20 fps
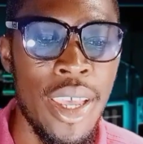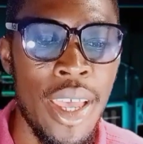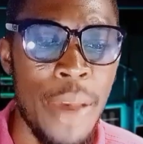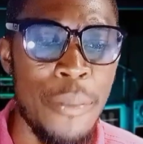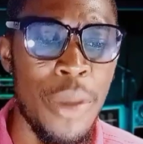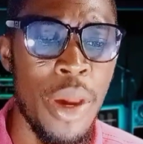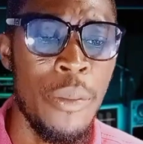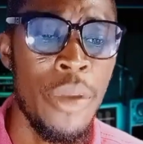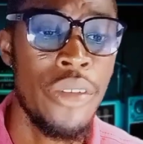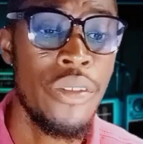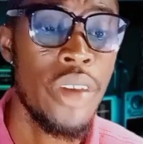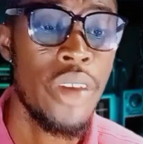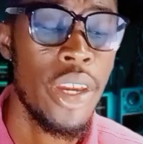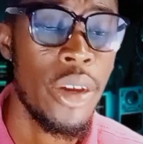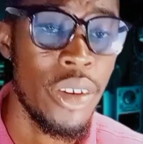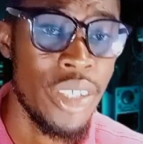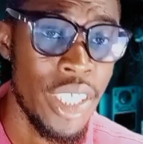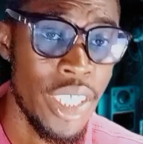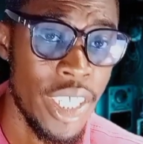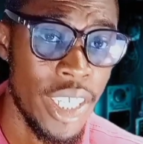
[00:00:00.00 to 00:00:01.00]
Biometric
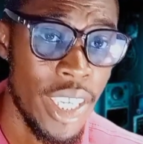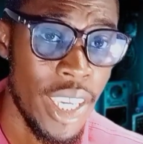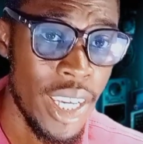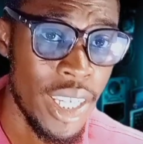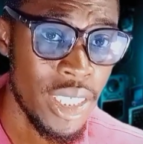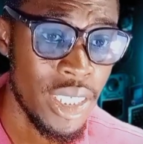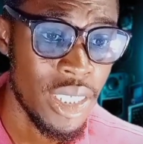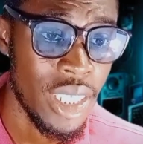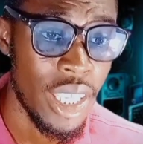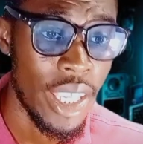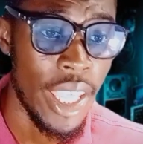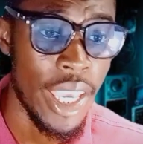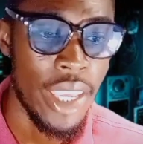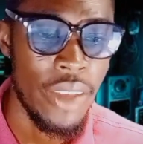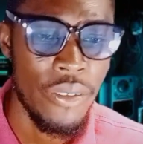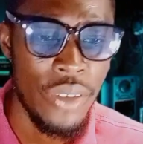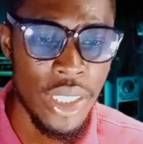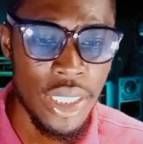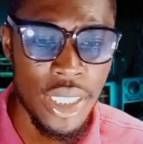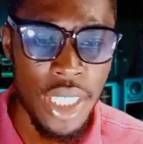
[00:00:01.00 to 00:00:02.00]
authentication like
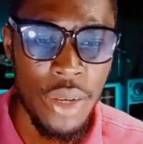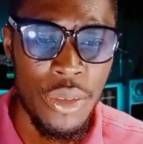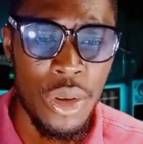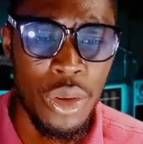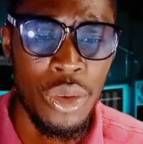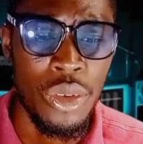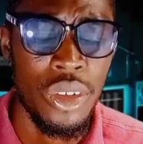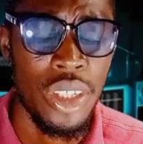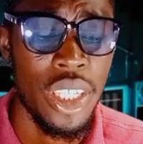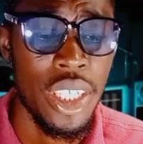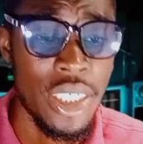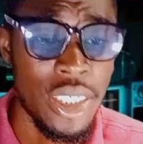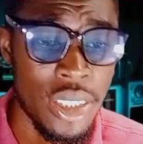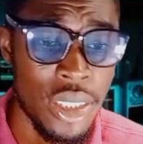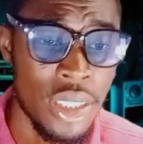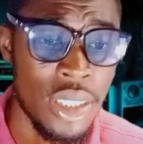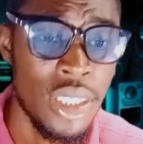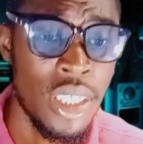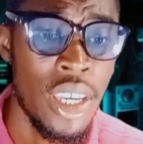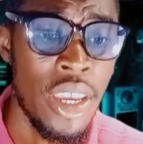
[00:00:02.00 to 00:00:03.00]
facial
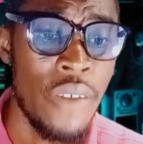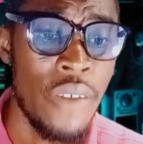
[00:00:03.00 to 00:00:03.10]
recognition